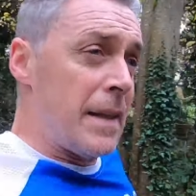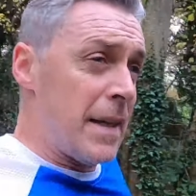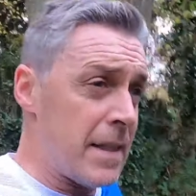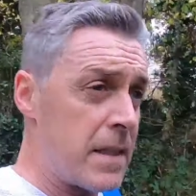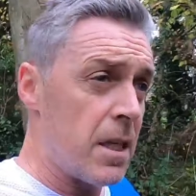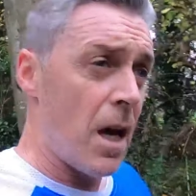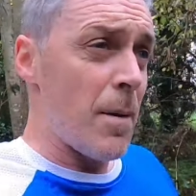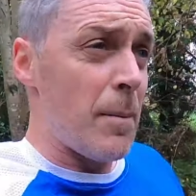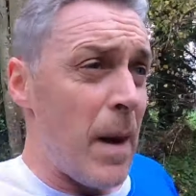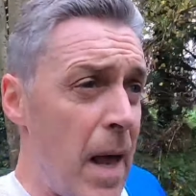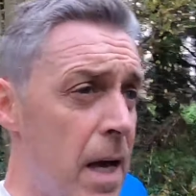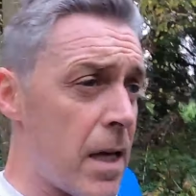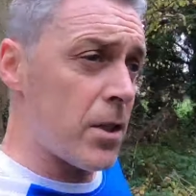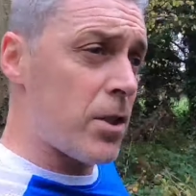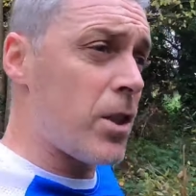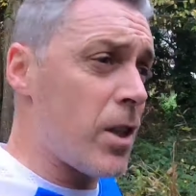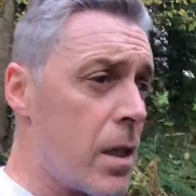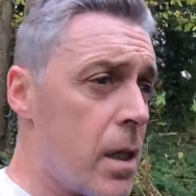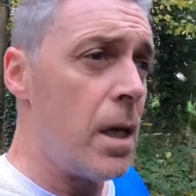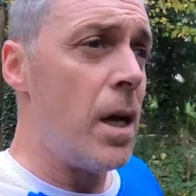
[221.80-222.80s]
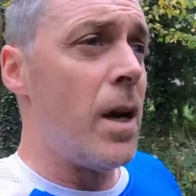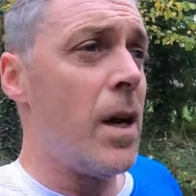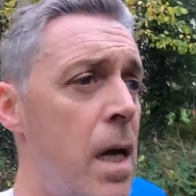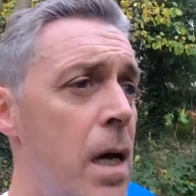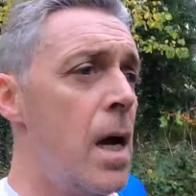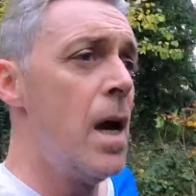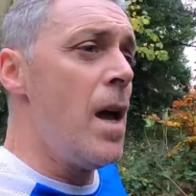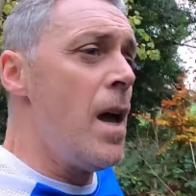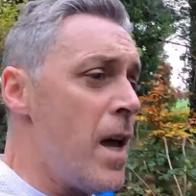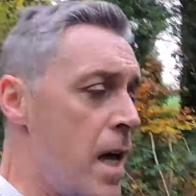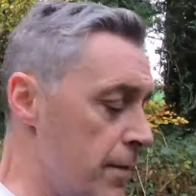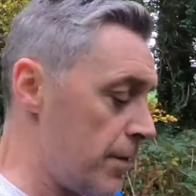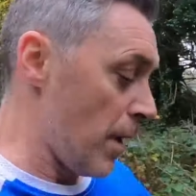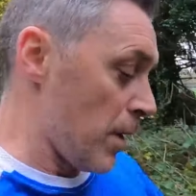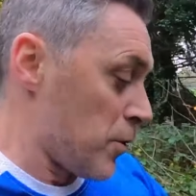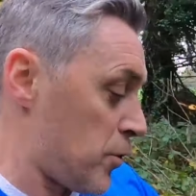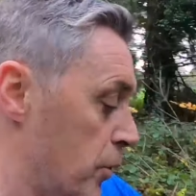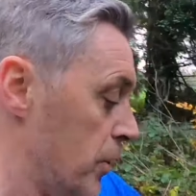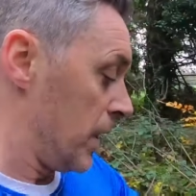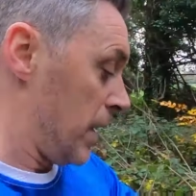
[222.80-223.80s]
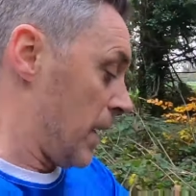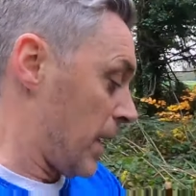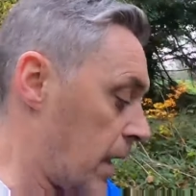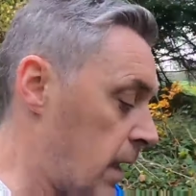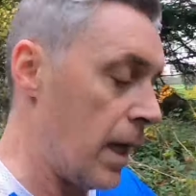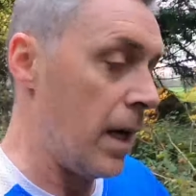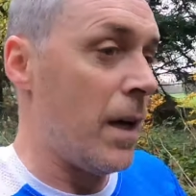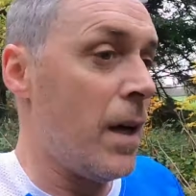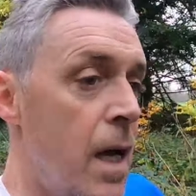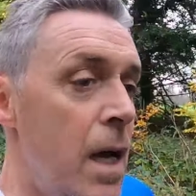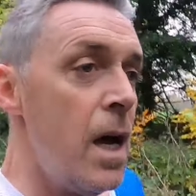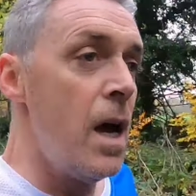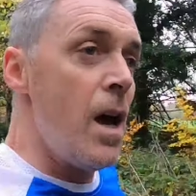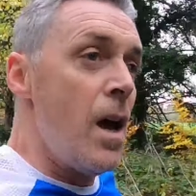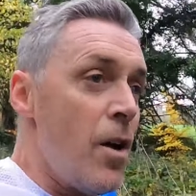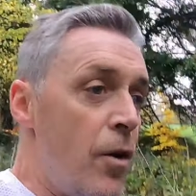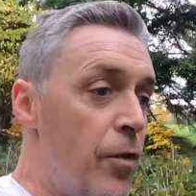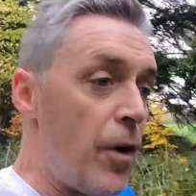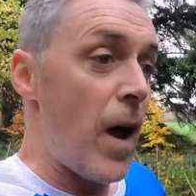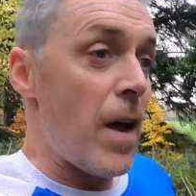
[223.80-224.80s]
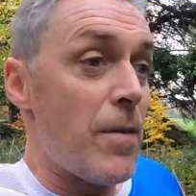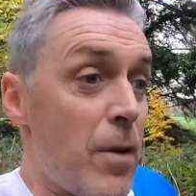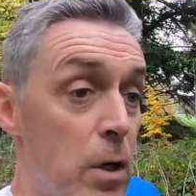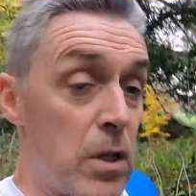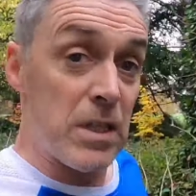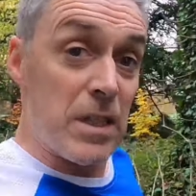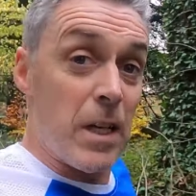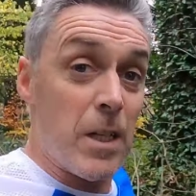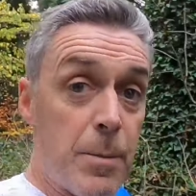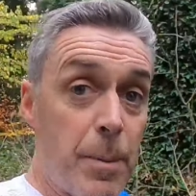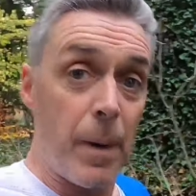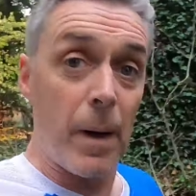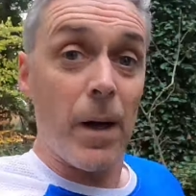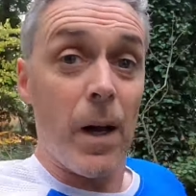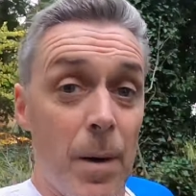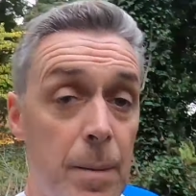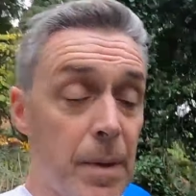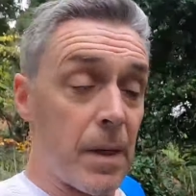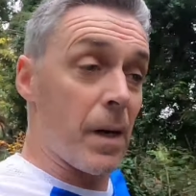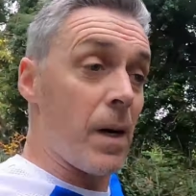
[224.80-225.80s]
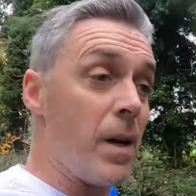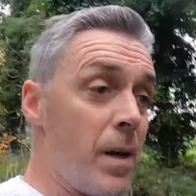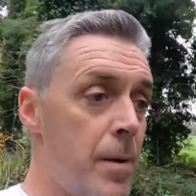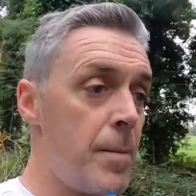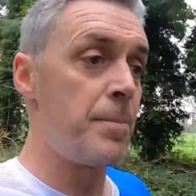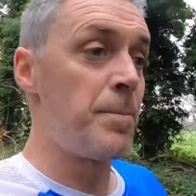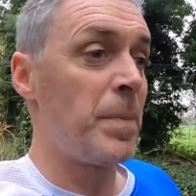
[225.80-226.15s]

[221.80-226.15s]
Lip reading: This time last year, if I was running at 5:06 per kilometer,